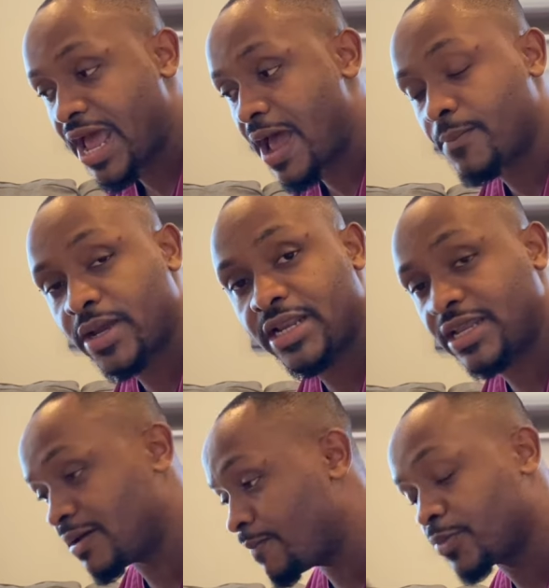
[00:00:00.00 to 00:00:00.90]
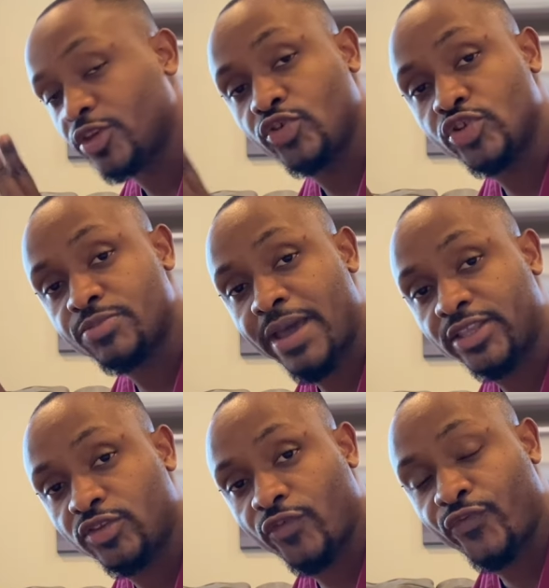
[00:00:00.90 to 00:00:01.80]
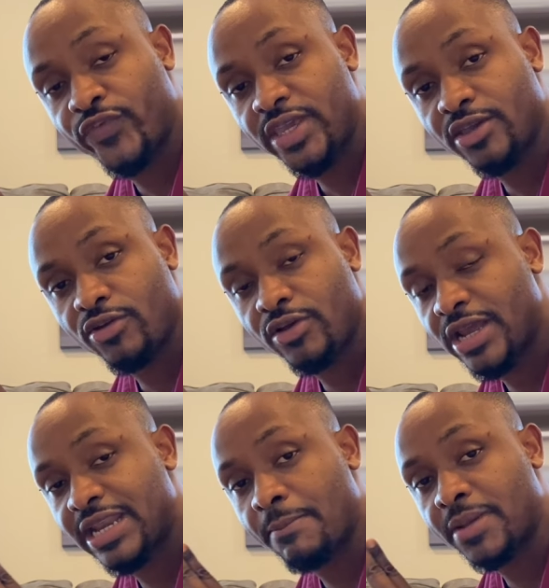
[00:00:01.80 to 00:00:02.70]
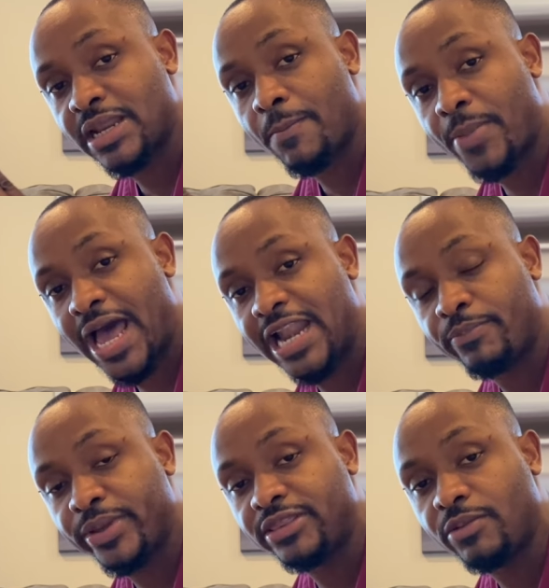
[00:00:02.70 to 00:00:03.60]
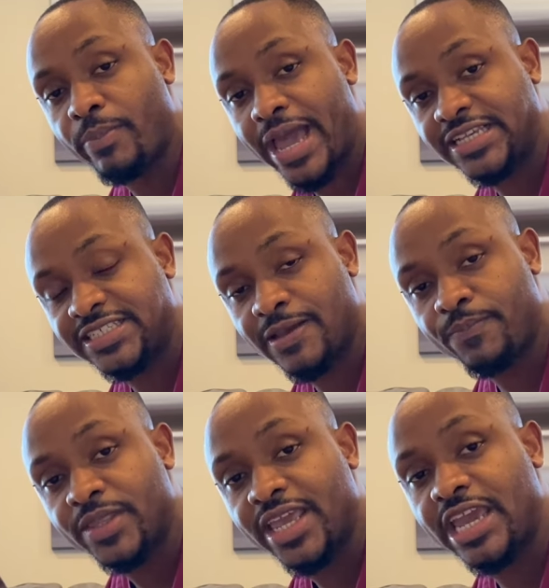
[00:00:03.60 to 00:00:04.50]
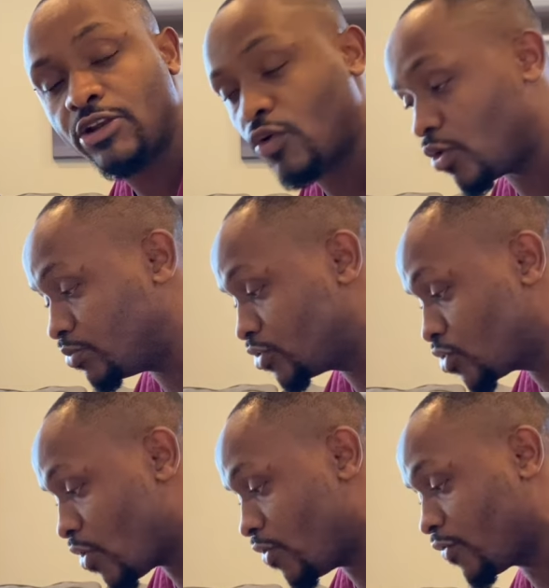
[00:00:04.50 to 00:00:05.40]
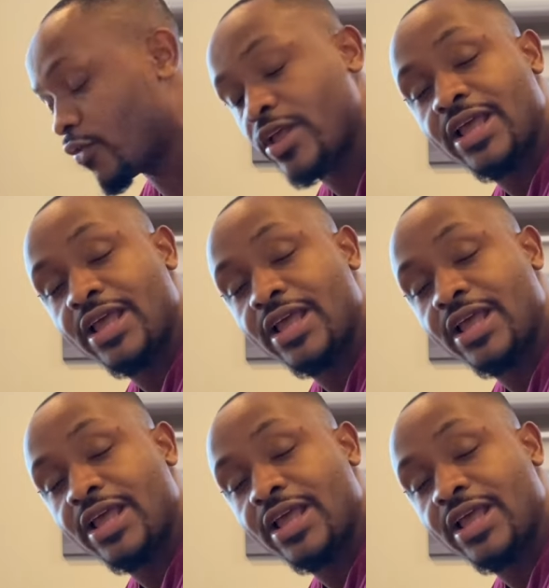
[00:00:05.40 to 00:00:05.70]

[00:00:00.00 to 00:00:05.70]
I'm gonna use my two finger and I'm gonna palpate the bicep and observe.